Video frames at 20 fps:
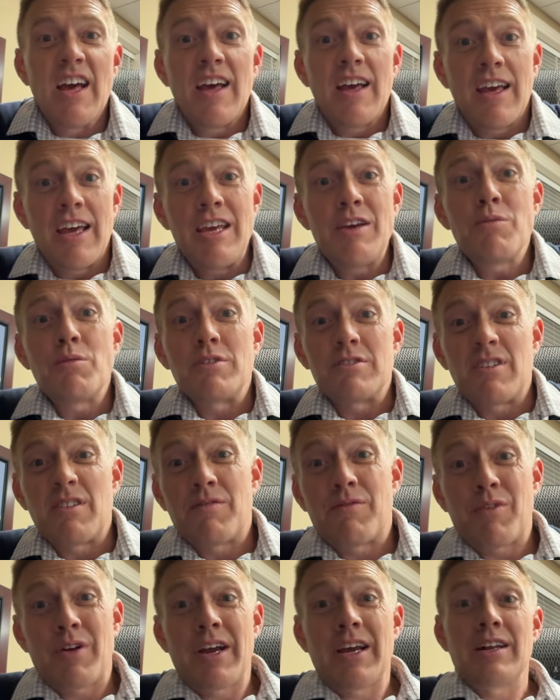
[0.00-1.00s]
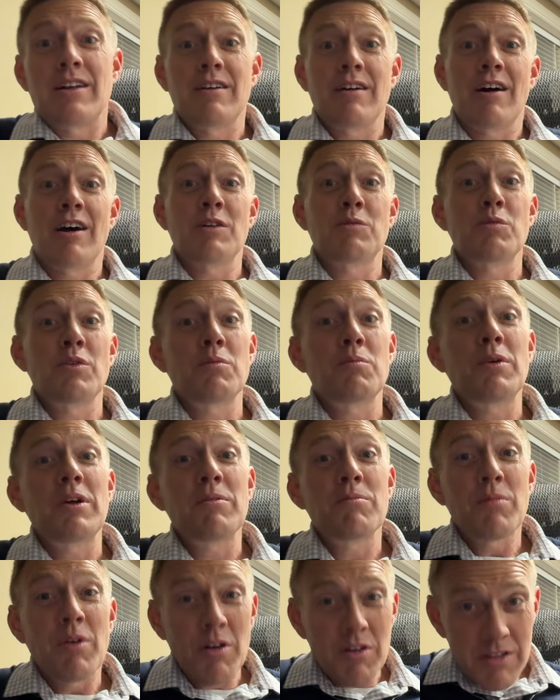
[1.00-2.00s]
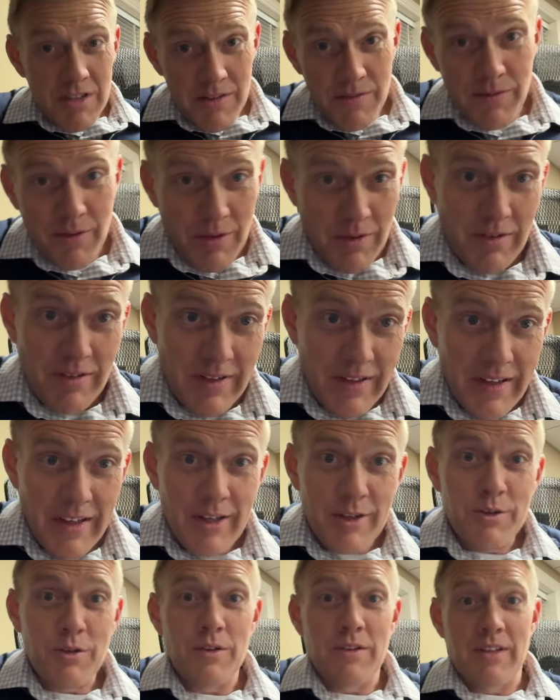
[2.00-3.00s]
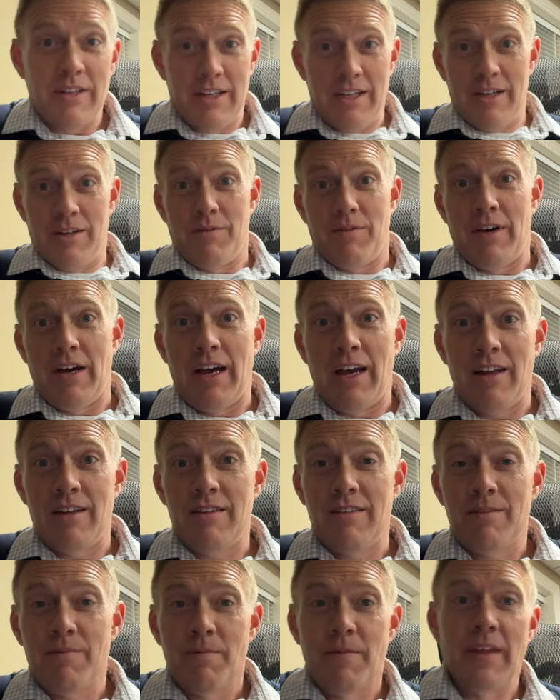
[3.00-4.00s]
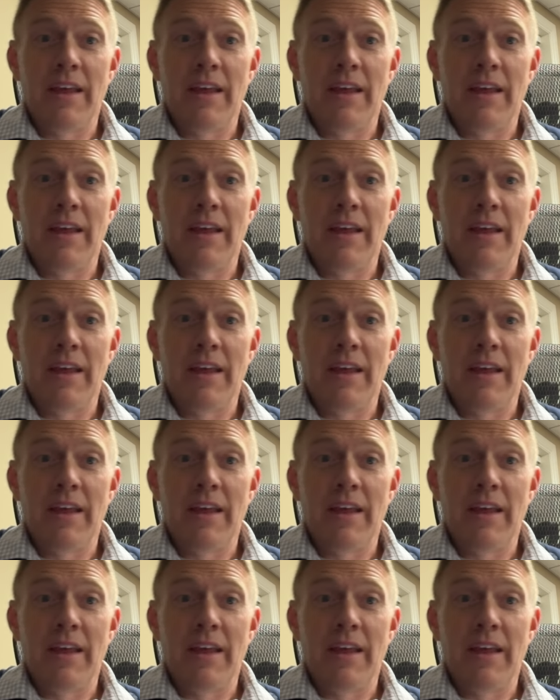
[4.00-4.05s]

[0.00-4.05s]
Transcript: He was afraid God would be merciful to the Ninevites.